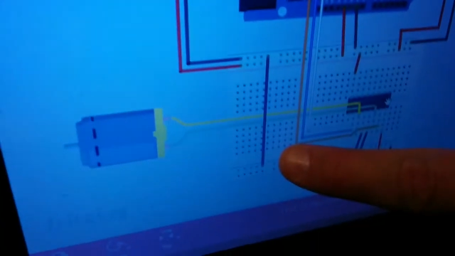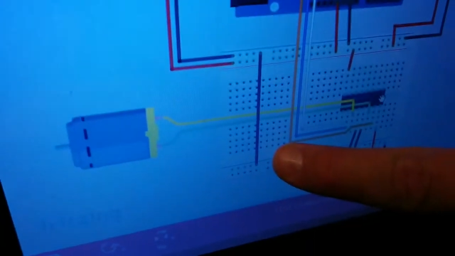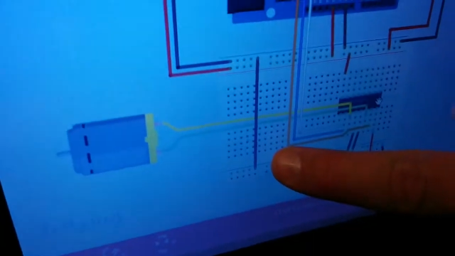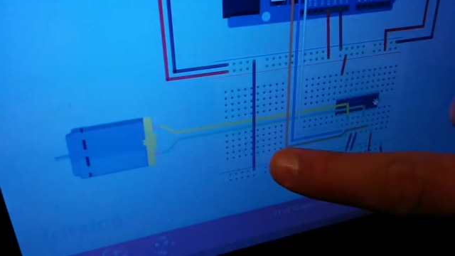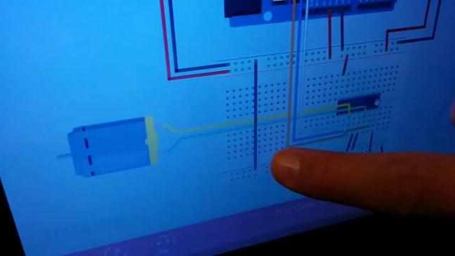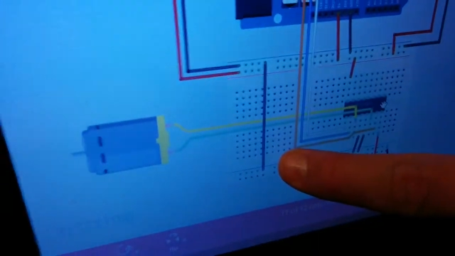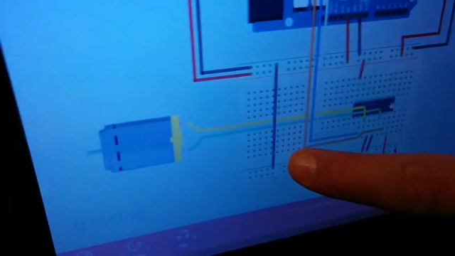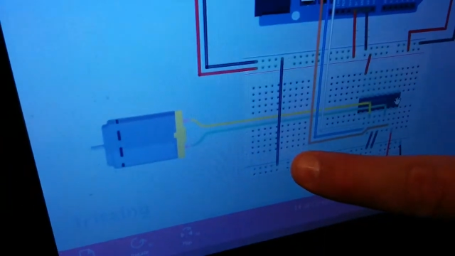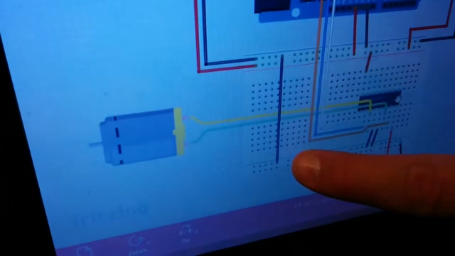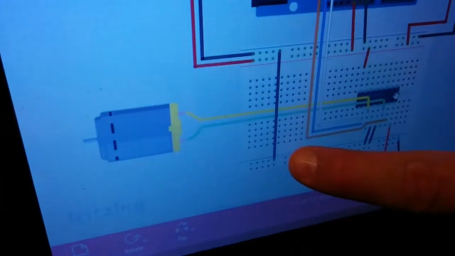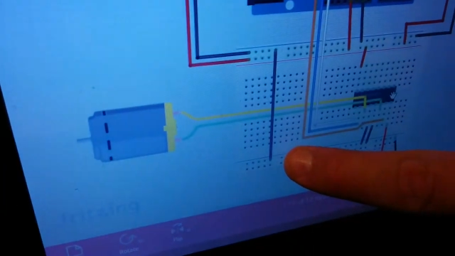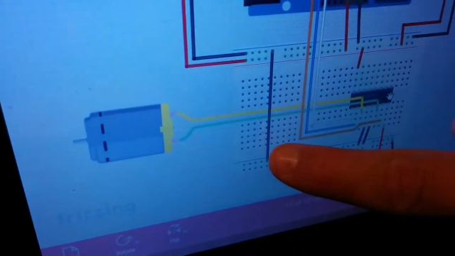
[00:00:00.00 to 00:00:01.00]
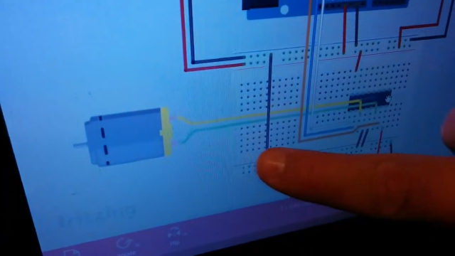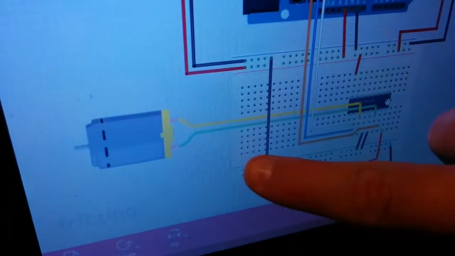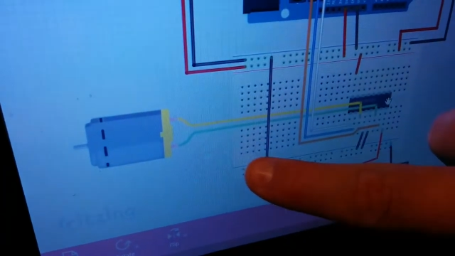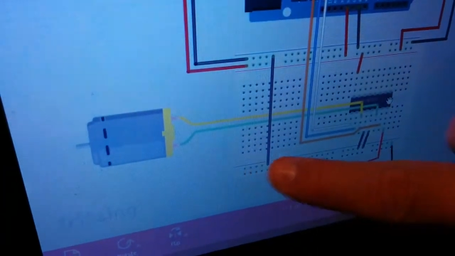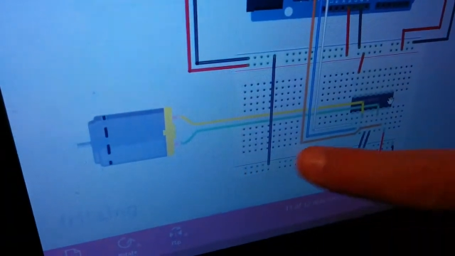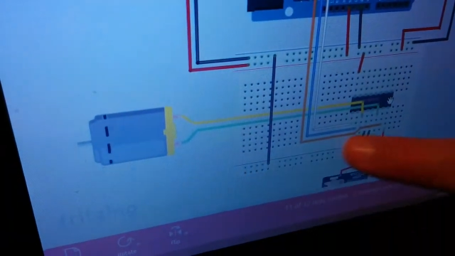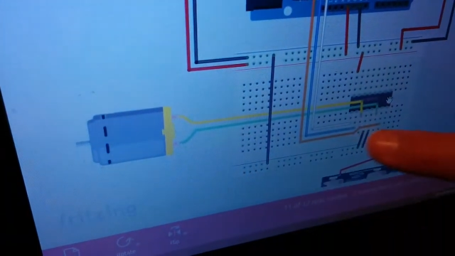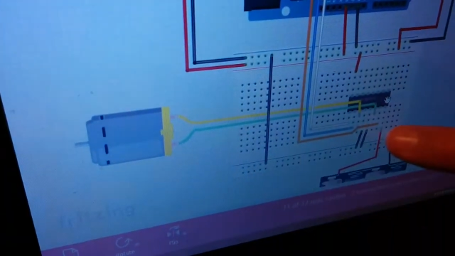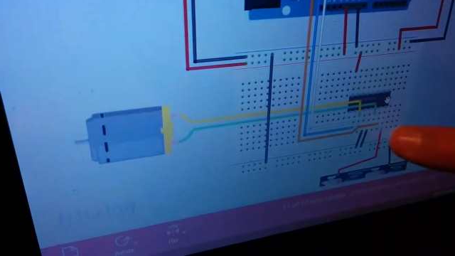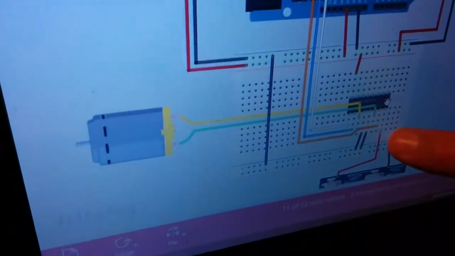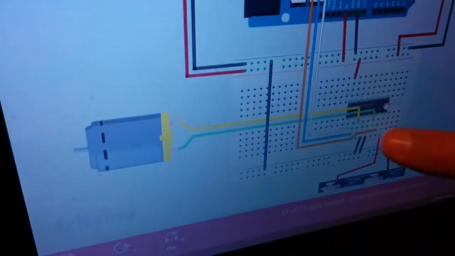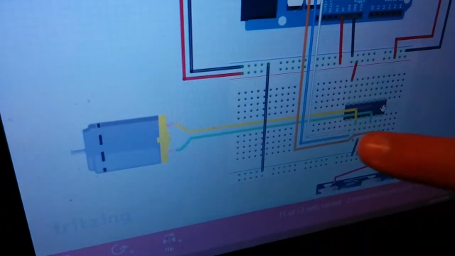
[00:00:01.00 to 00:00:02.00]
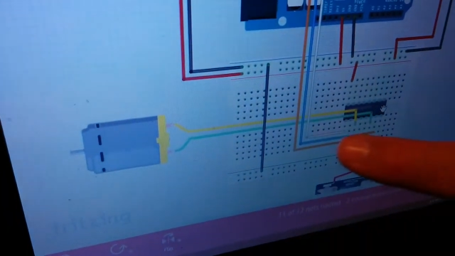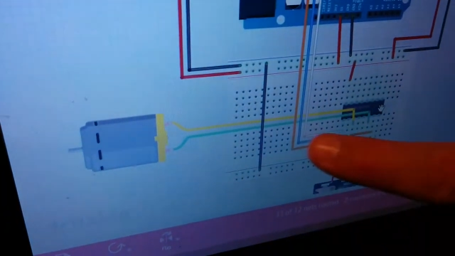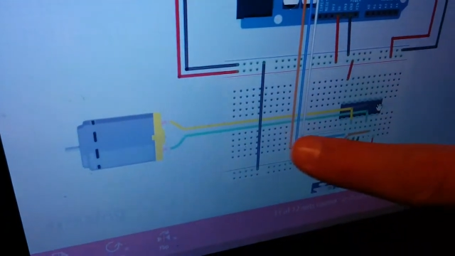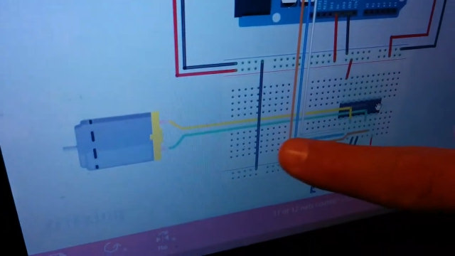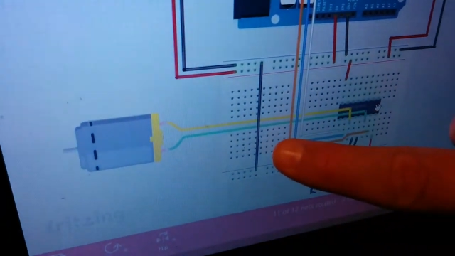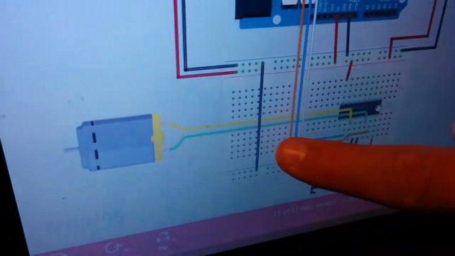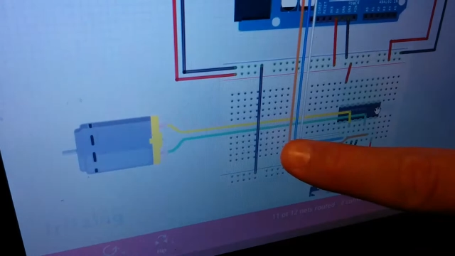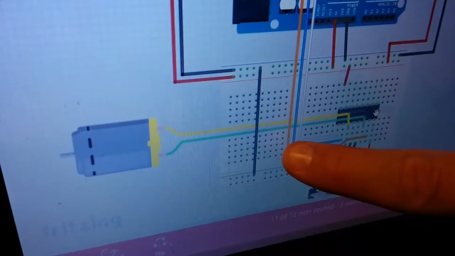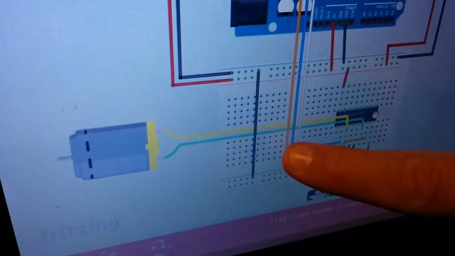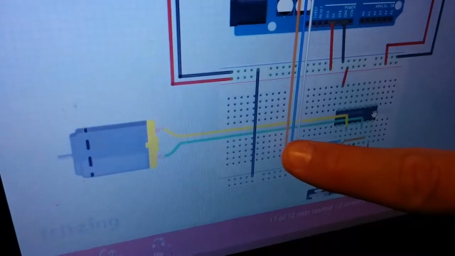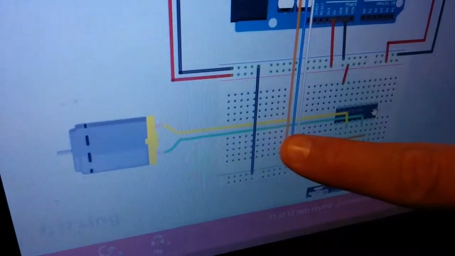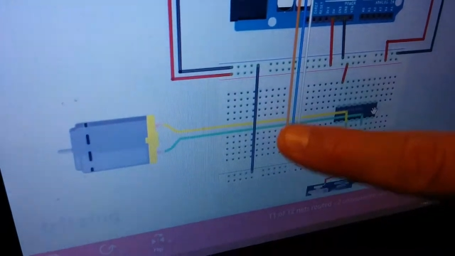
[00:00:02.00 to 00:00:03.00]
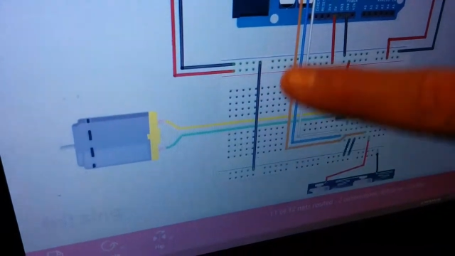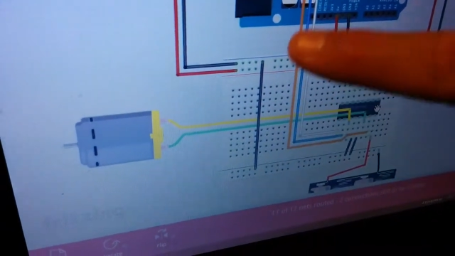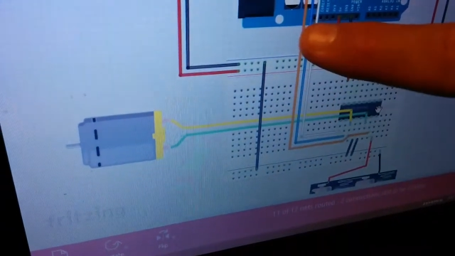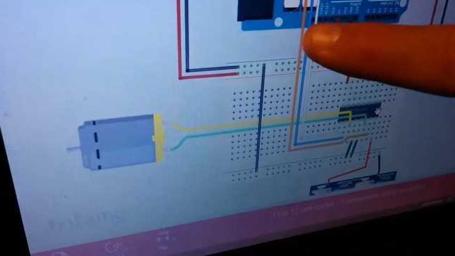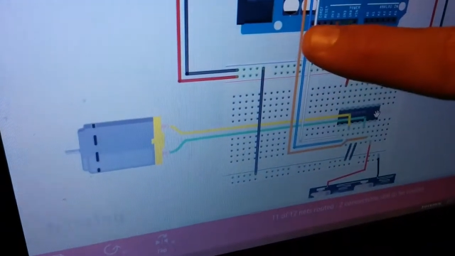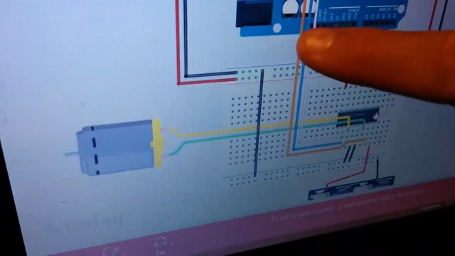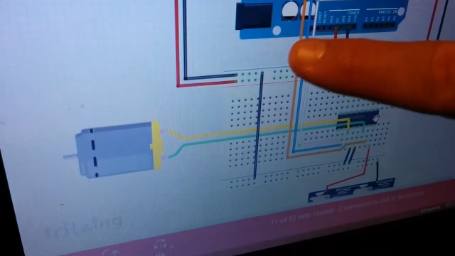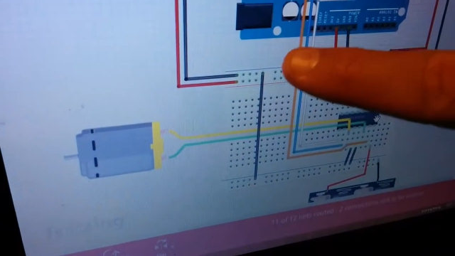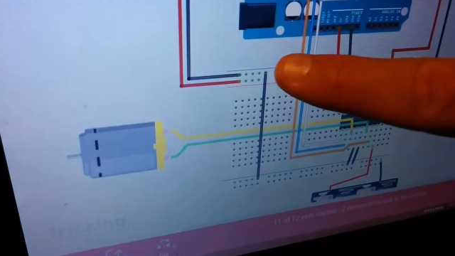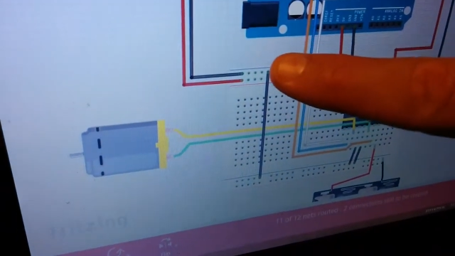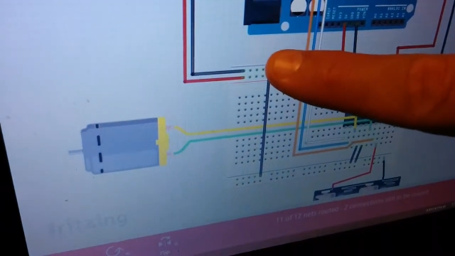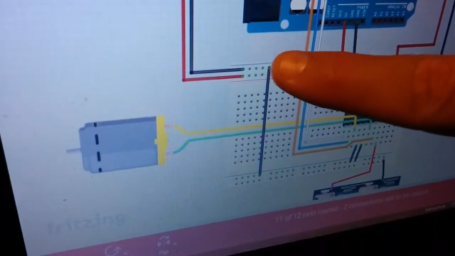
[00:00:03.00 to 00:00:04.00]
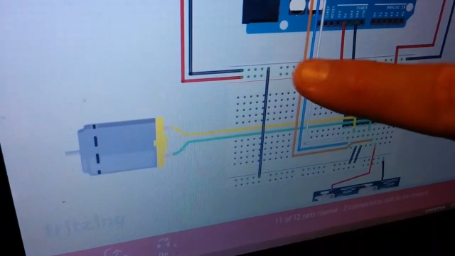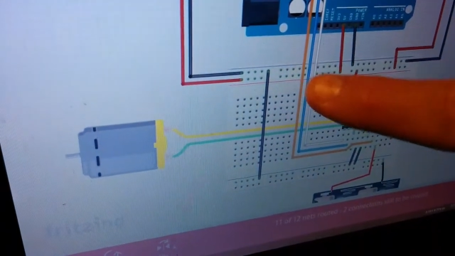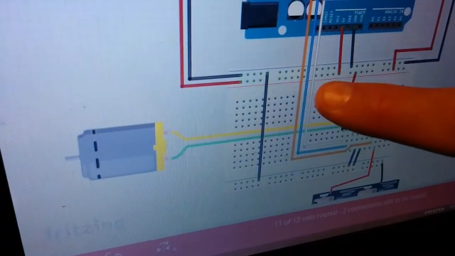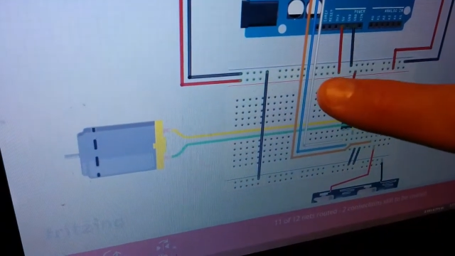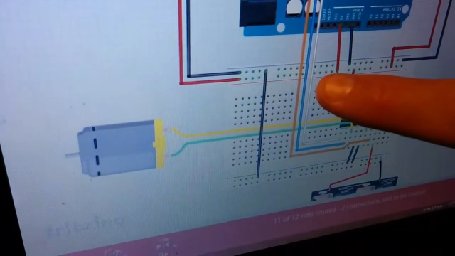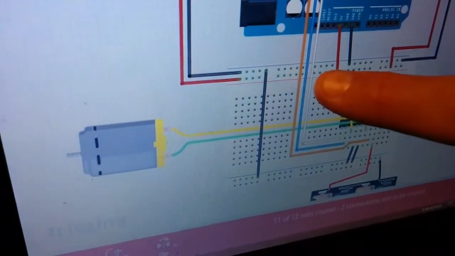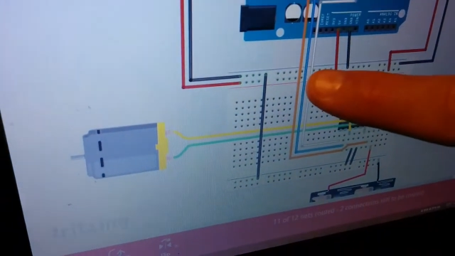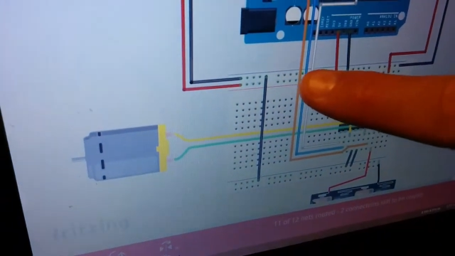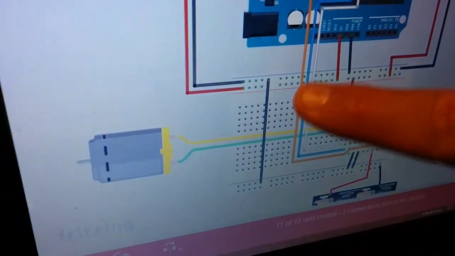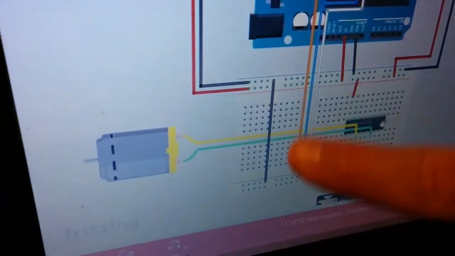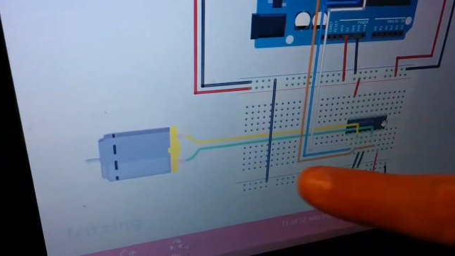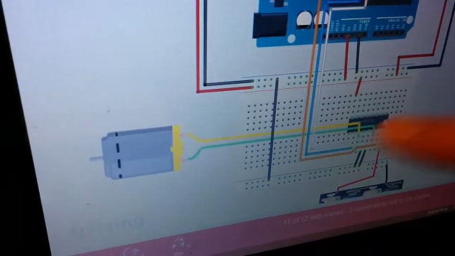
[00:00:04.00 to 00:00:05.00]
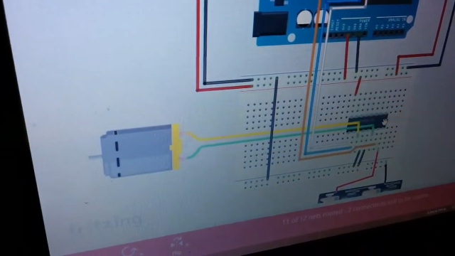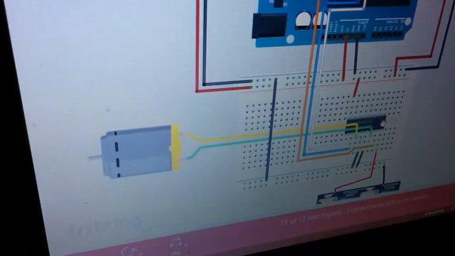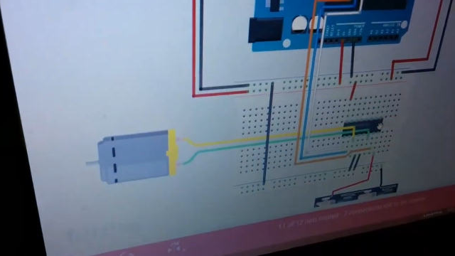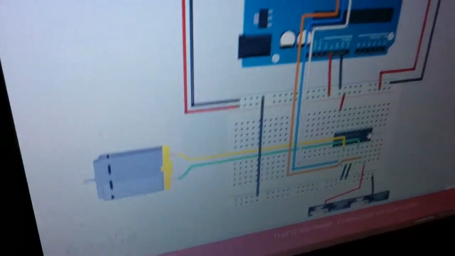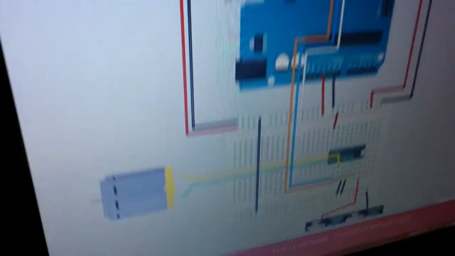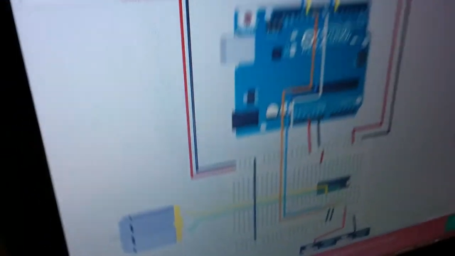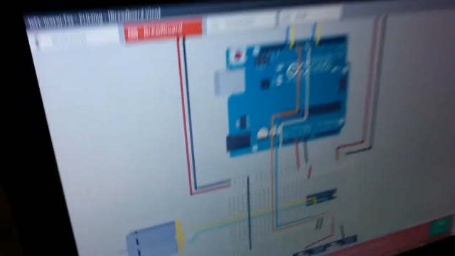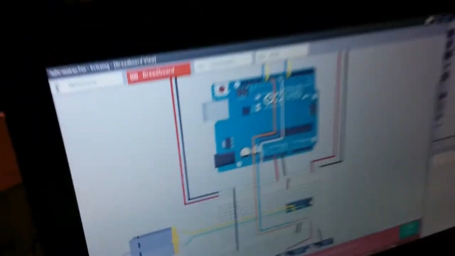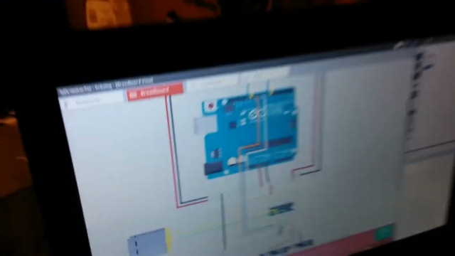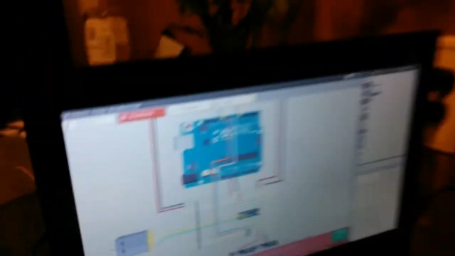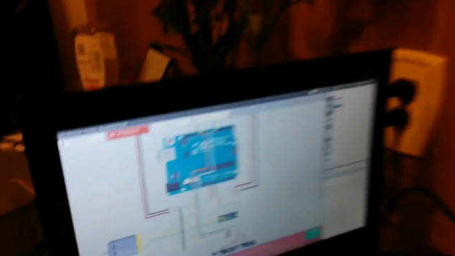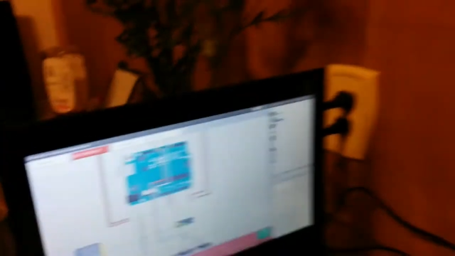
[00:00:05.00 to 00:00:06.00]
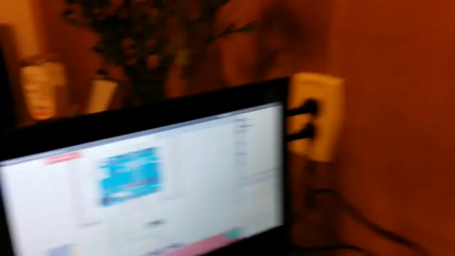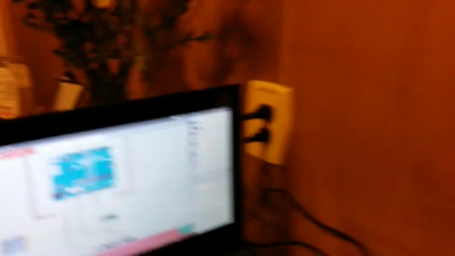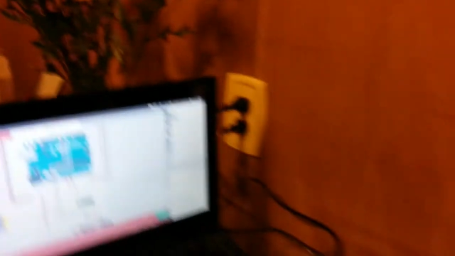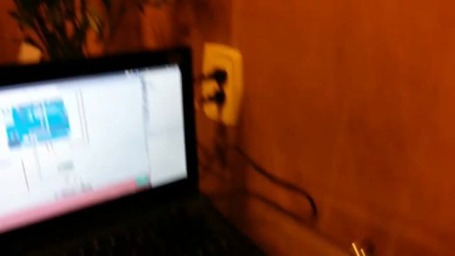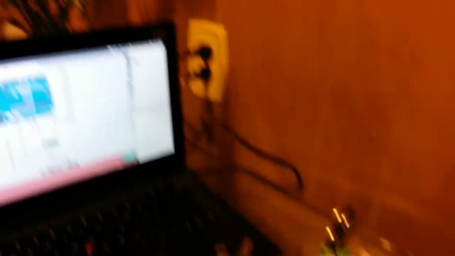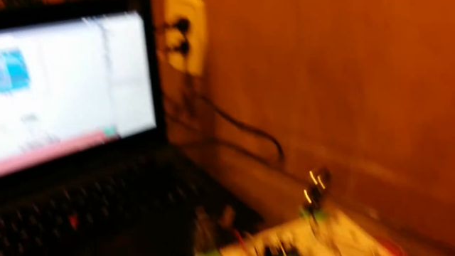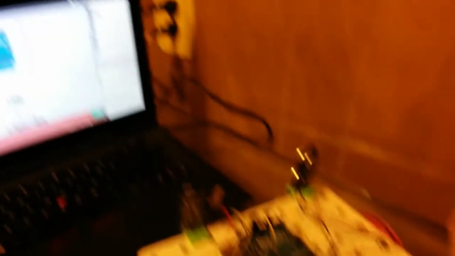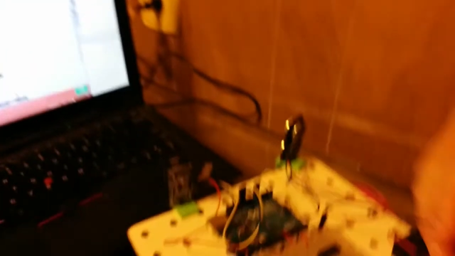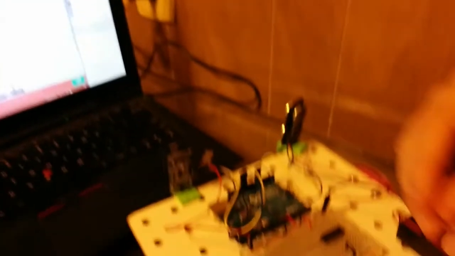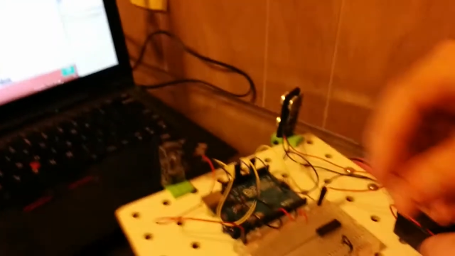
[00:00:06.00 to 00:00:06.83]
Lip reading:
No face is visible, so there are no lips to read.